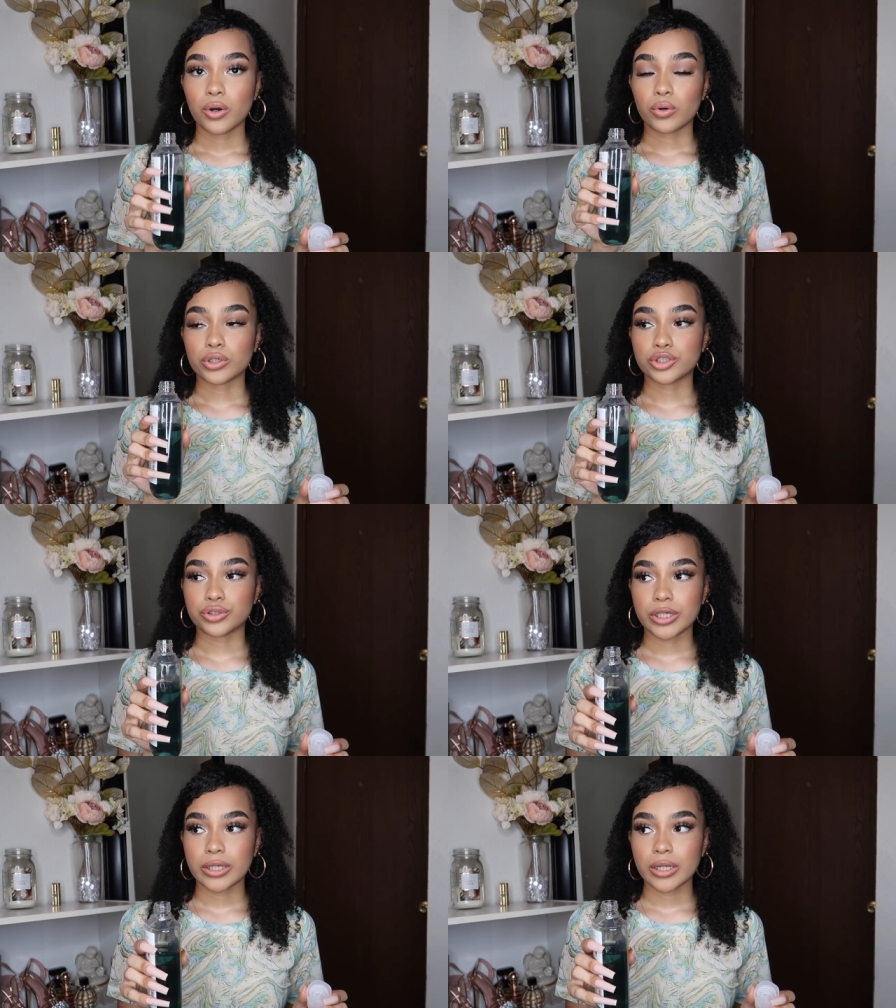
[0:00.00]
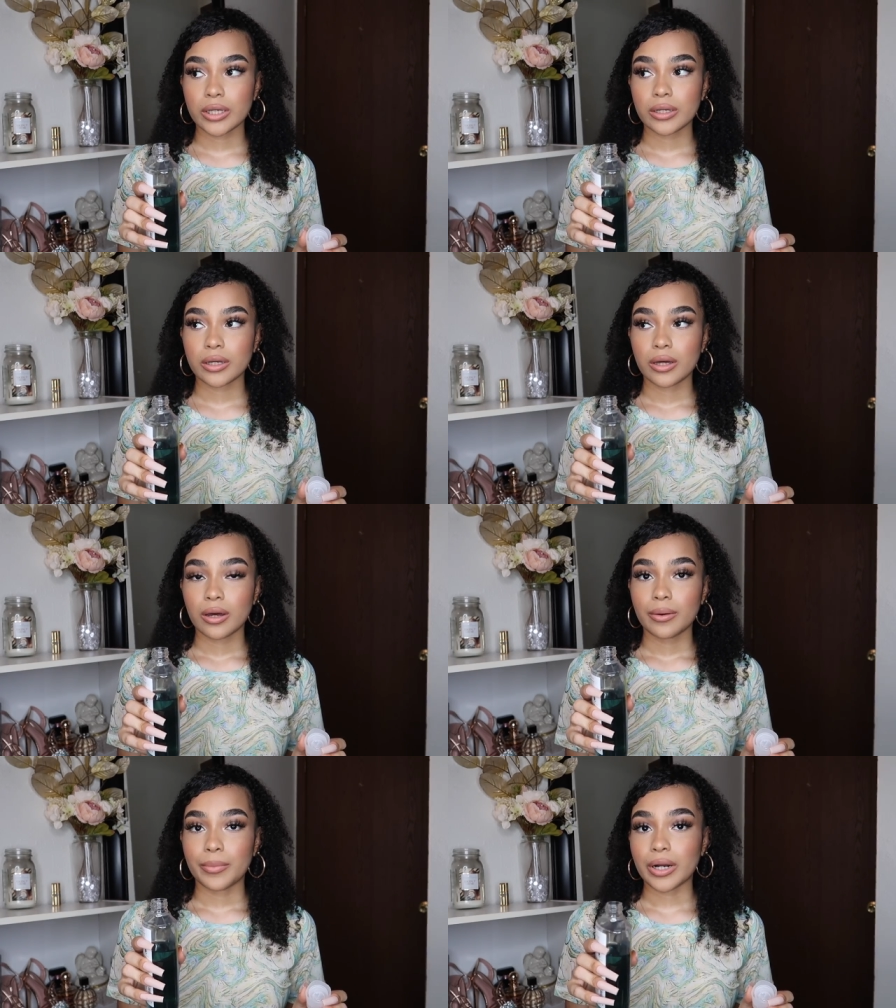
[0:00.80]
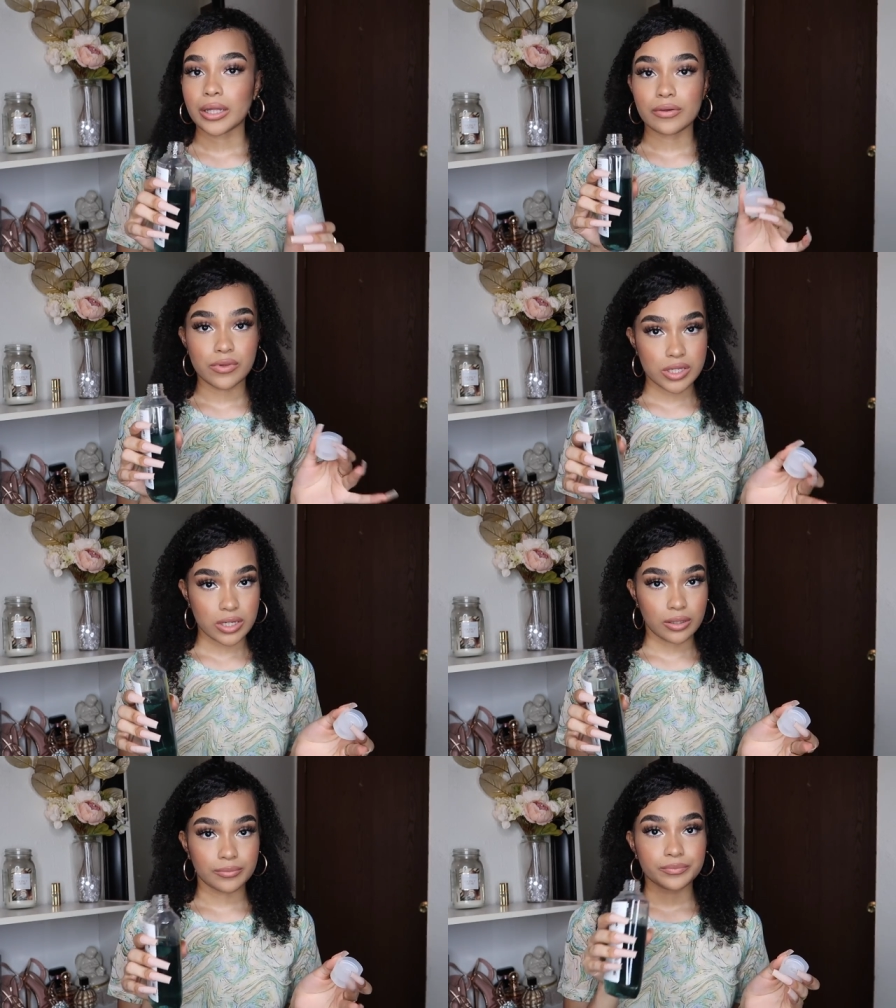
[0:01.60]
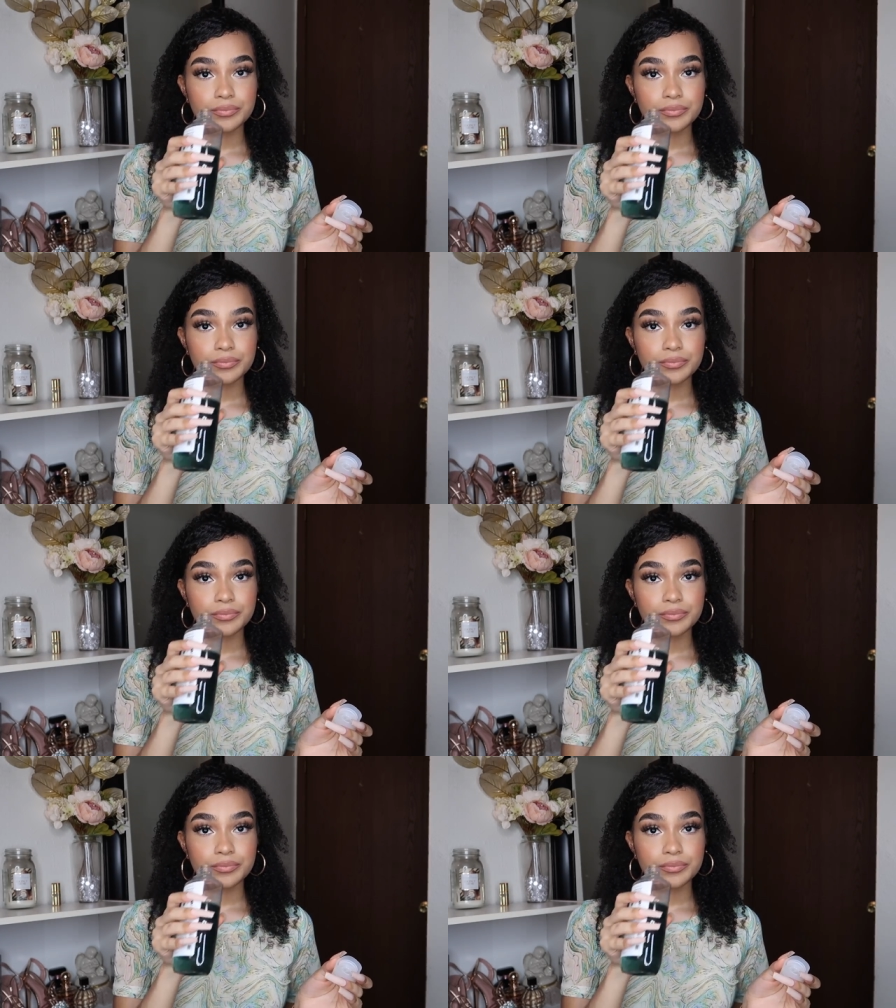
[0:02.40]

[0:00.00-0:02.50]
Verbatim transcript: or drink it but i love the scent